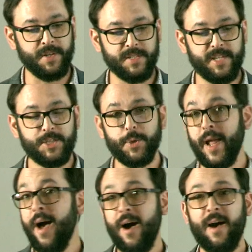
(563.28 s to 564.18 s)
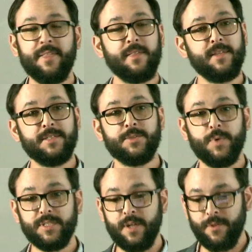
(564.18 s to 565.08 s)
of the century. I think this is
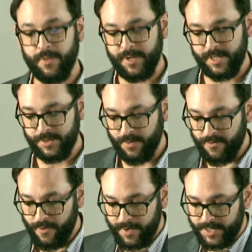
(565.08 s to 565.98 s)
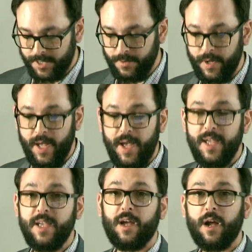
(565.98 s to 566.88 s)
what Sutherland is referring to.
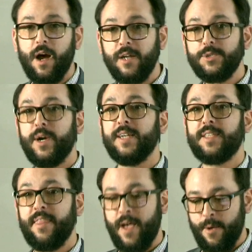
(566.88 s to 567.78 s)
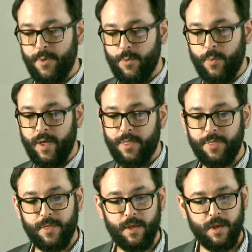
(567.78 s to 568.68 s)
He contrasts them
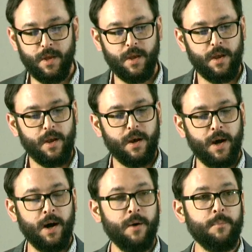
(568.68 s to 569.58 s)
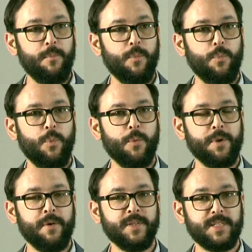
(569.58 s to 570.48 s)
with what
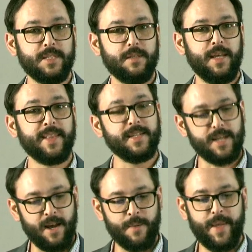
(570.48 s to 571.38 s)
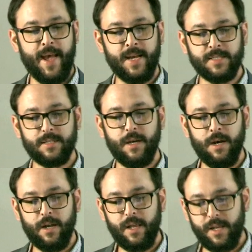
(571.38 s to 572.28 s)
were known as, at the time, as
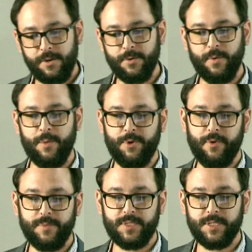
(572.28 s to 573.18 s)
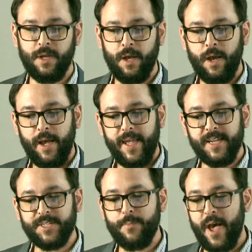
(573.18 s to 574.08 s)
Hindu immigrants.
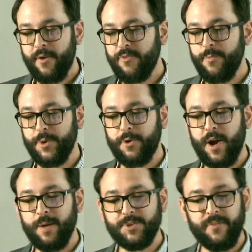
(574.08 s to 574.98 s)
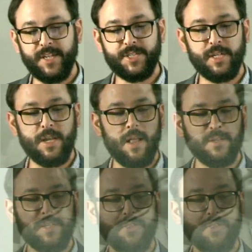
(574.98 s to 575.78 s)
It is a matter of familiar observation and knowledge